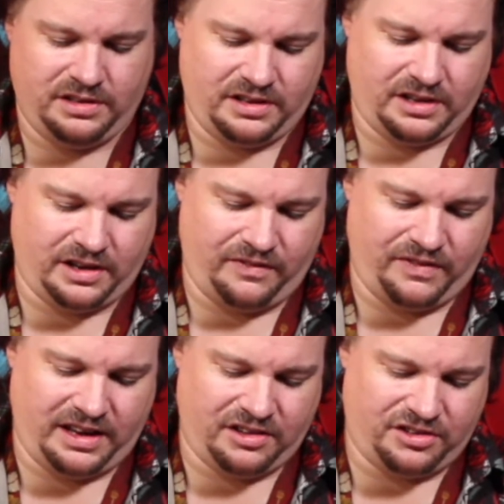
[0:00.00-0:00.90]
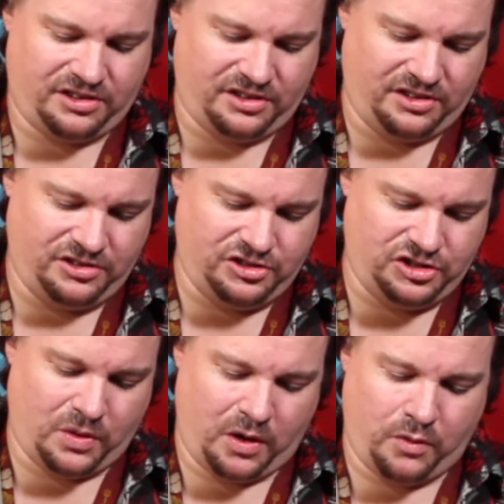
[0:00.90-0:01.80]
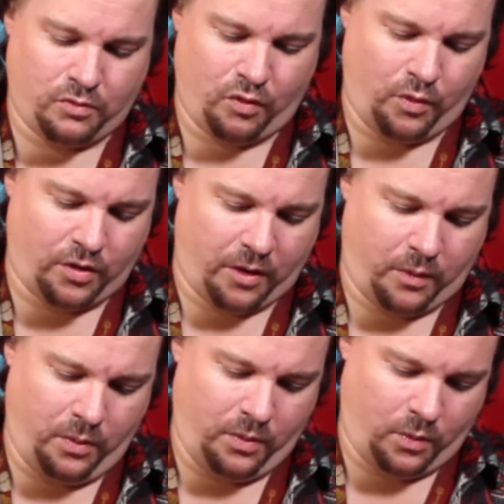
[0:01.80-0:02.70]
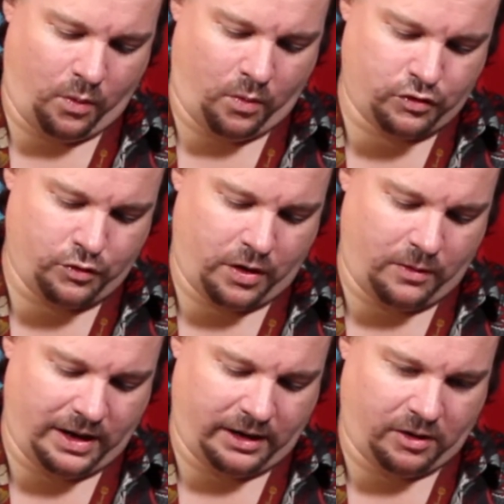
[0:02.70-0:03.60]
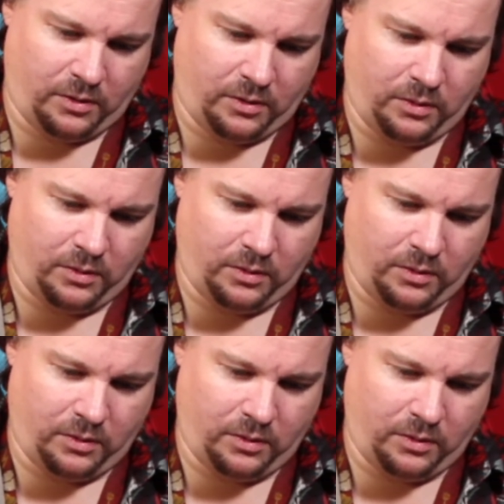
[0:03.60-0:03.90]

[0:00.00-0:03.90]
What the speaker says: I don't think it's Duo Rudo or Rudolingo.